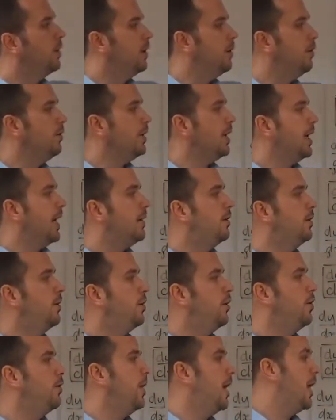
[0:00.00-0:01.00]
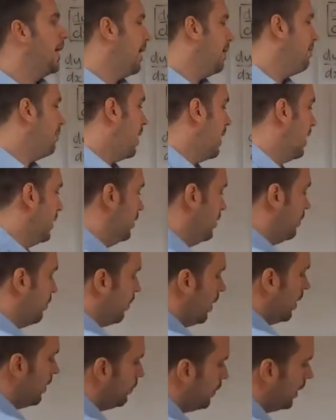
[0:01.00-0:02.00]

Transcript: using our 2 and our minus 1,